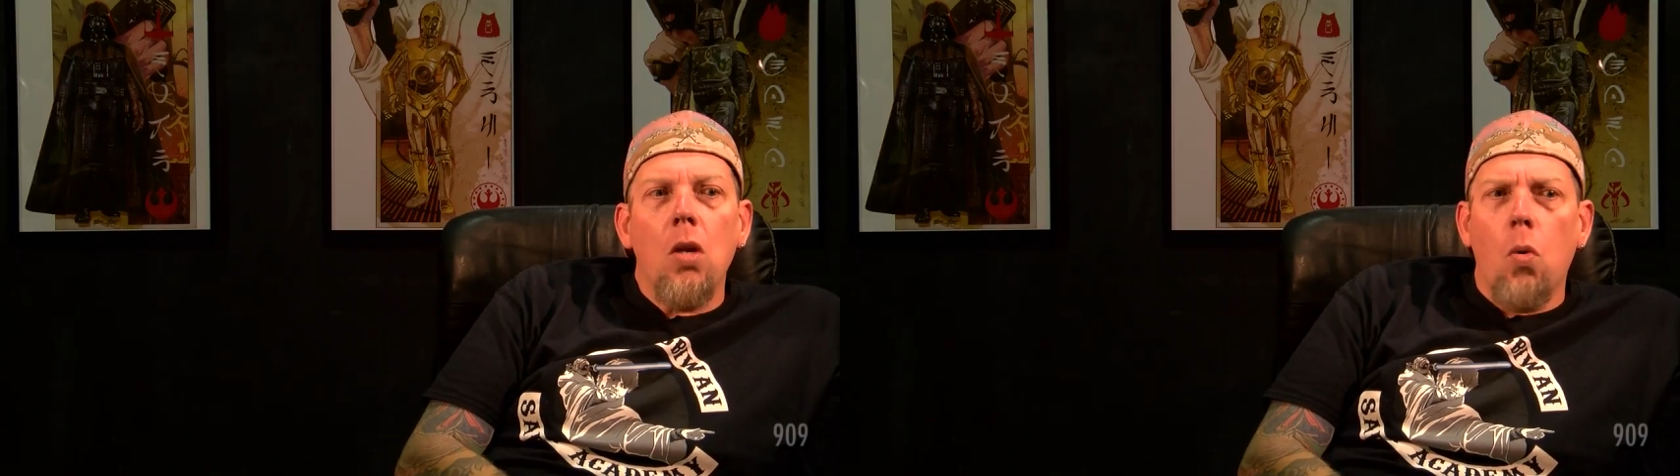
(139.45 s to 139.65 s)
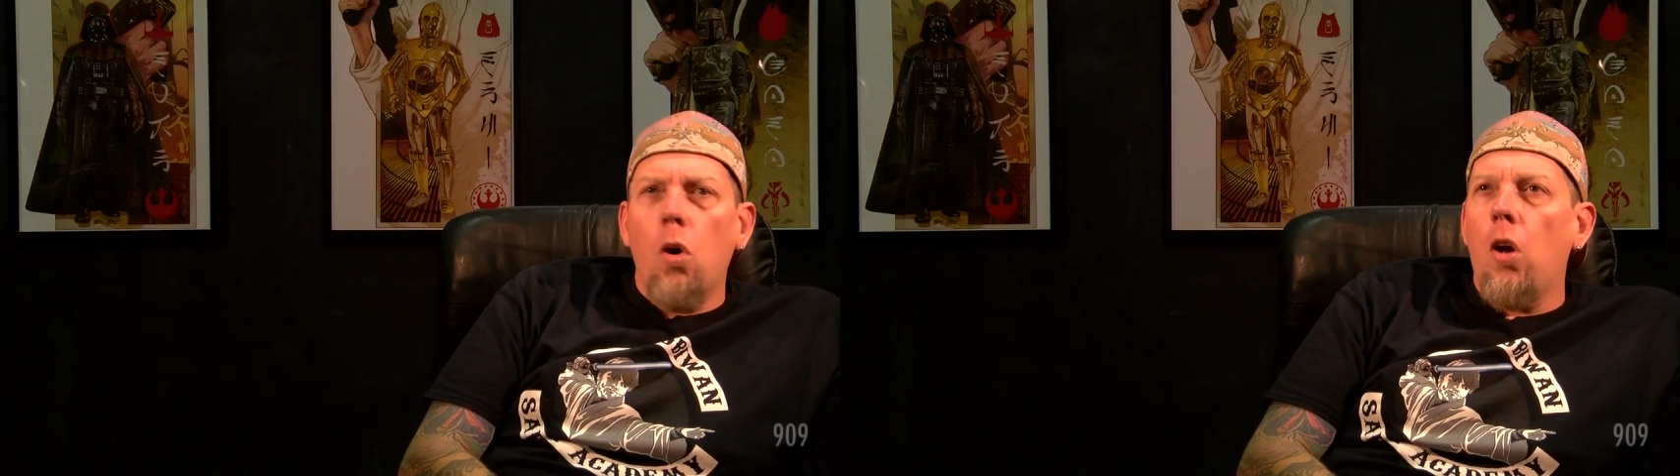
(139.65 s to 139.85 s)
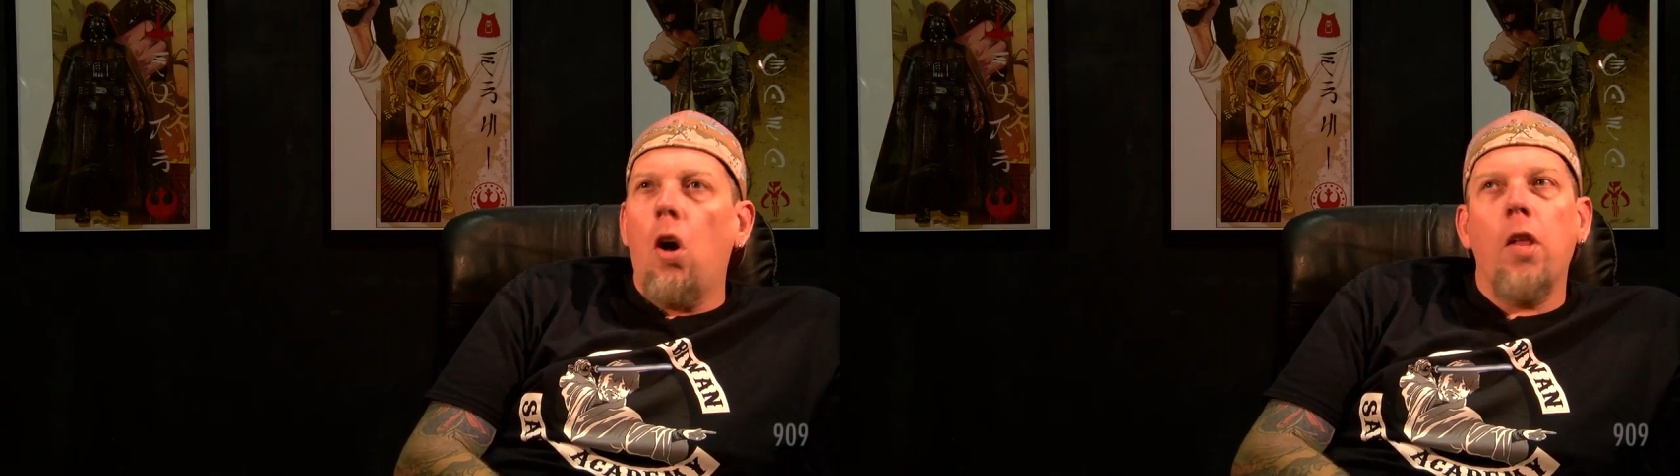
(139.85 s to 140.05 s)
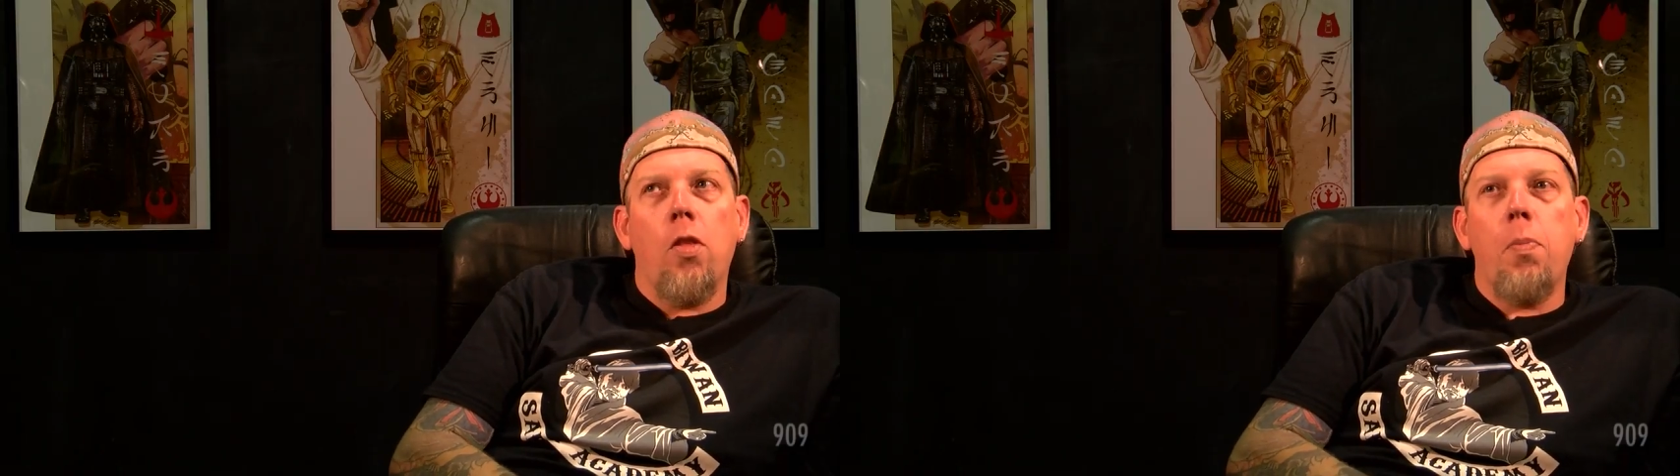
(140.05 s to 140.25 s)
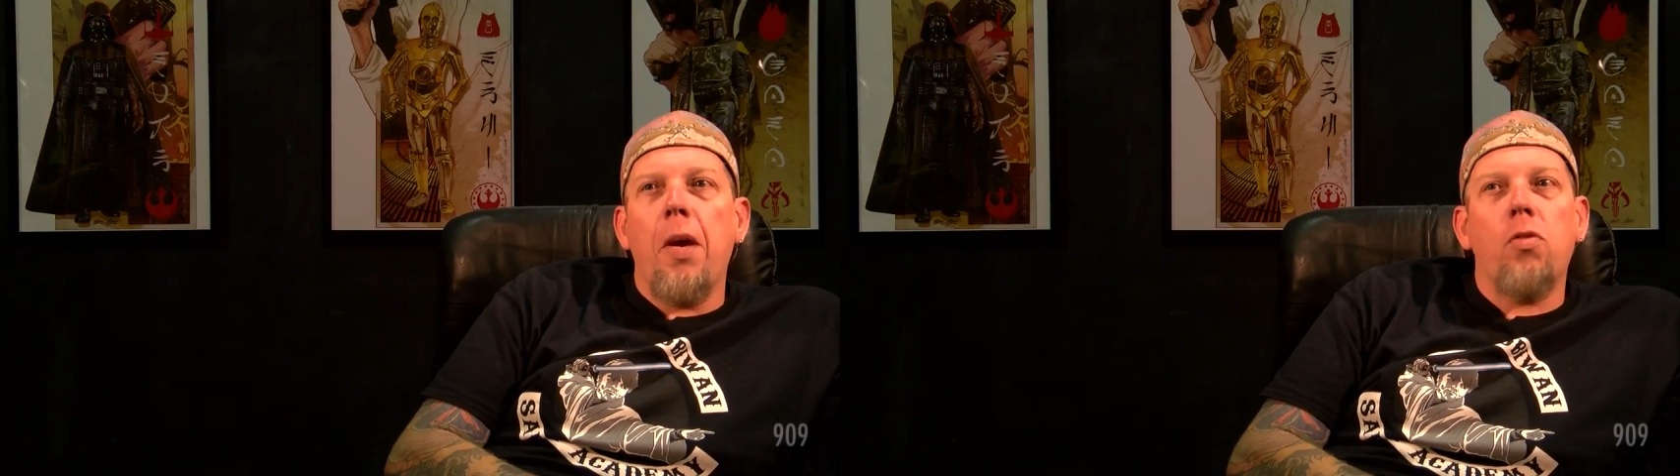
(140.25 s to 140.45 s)
quite high on
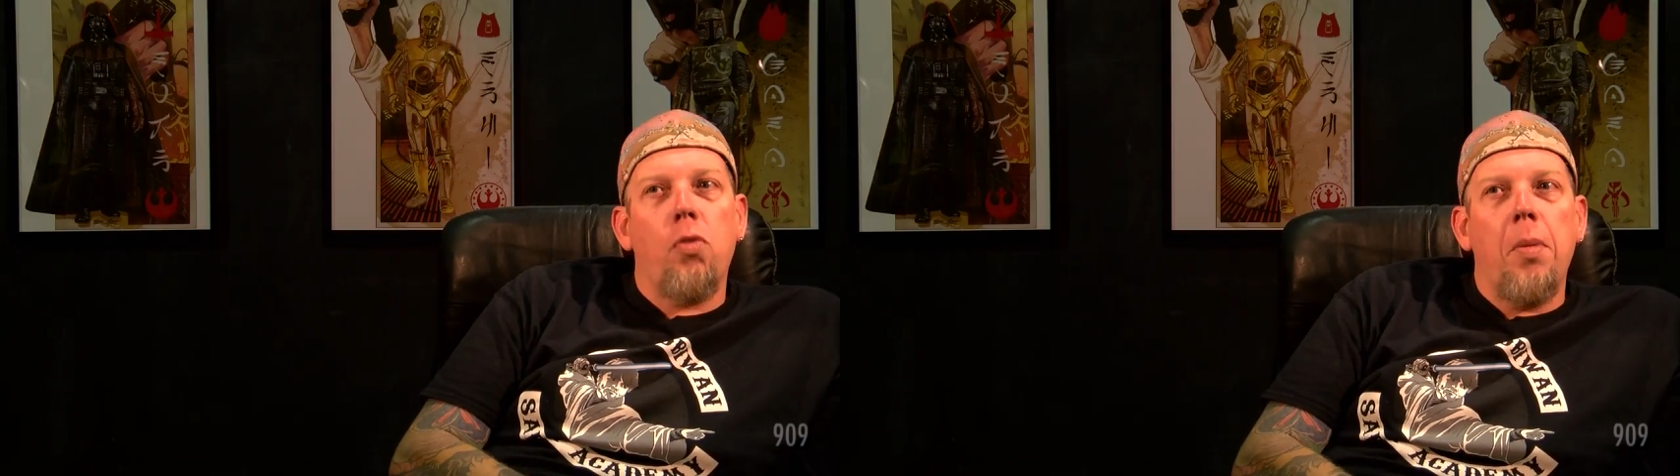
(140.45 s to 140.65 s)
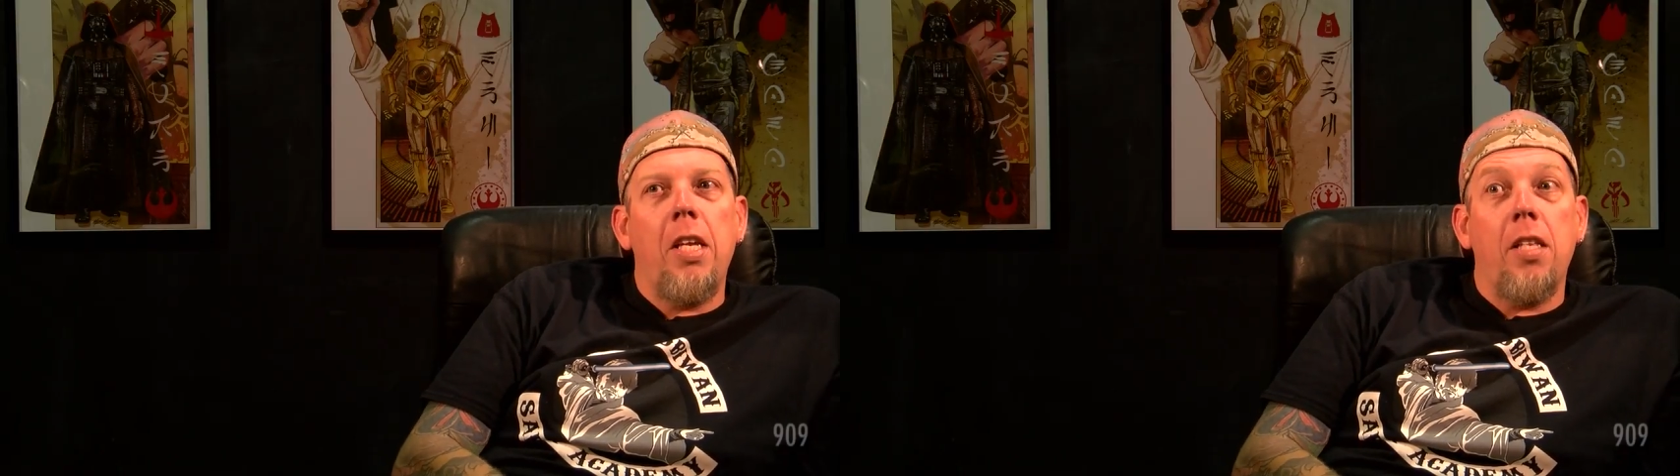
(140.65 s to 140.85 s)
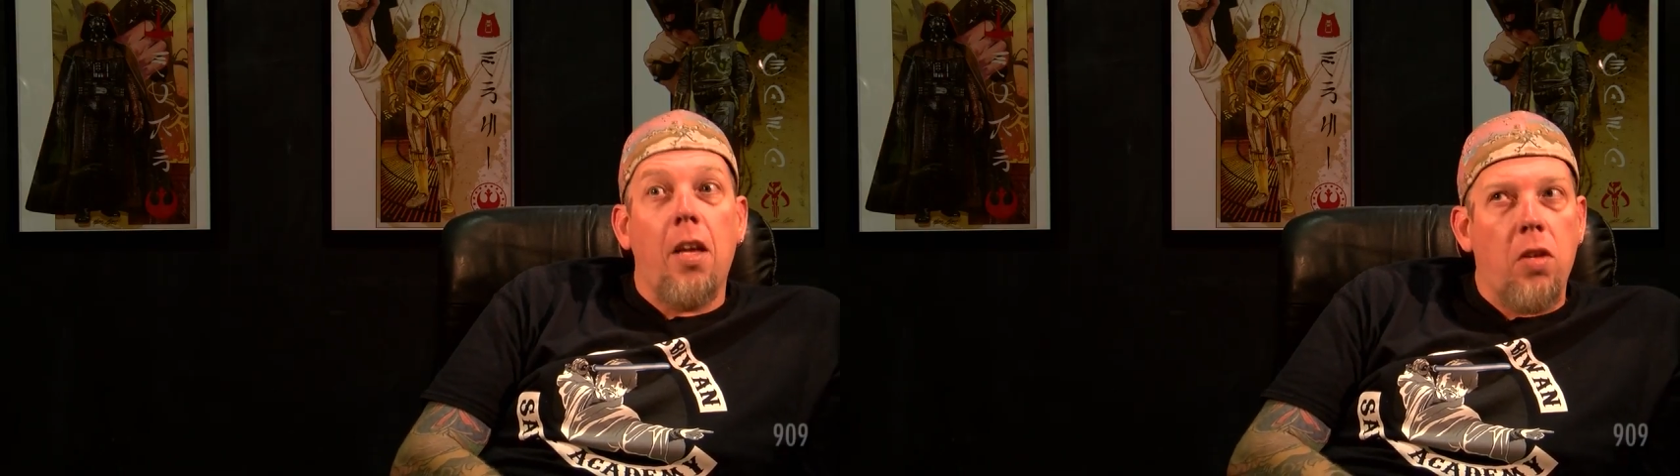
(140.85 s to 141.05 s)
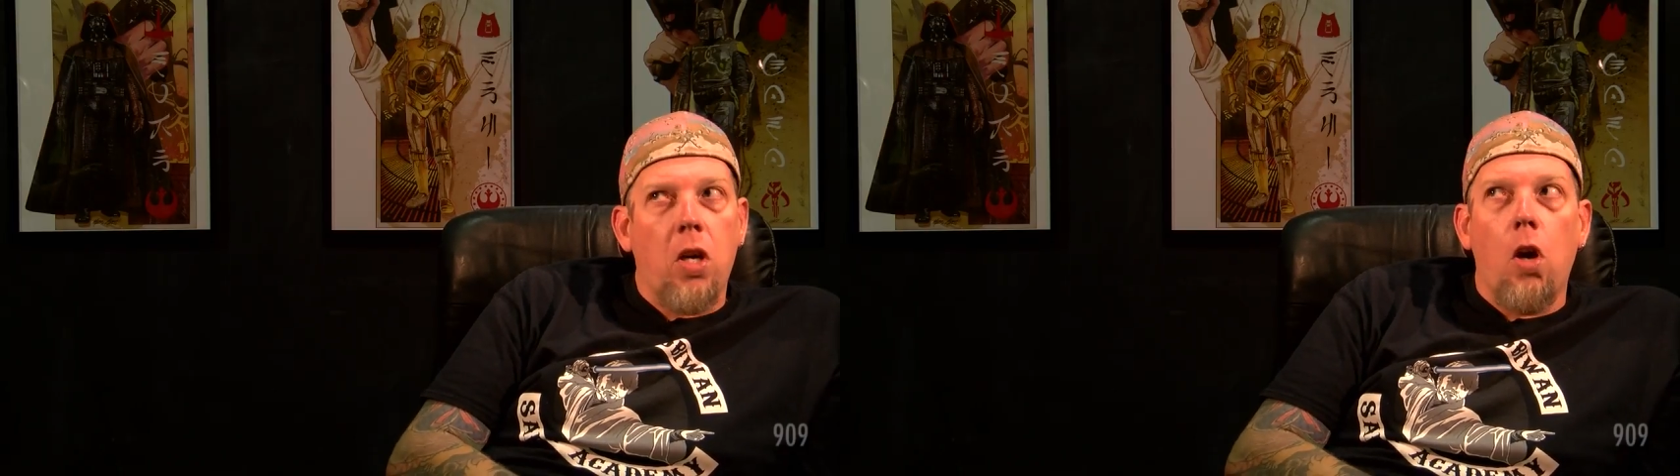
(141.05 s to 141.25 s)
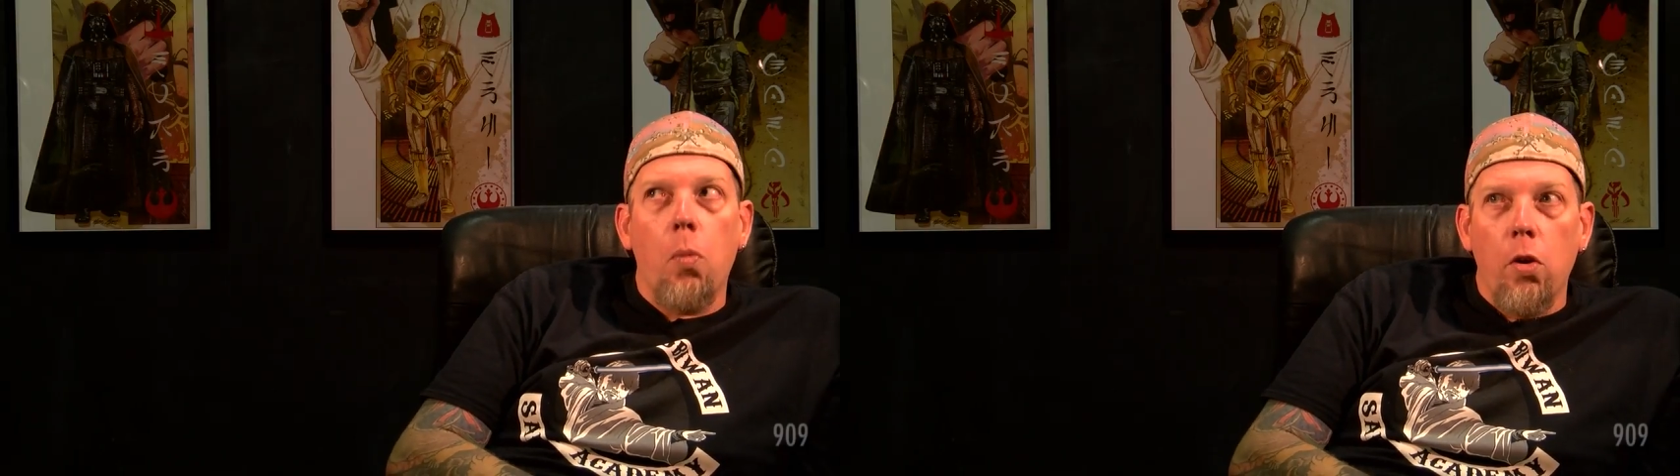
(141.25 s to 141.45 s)
the spectrum, and he doesn't cope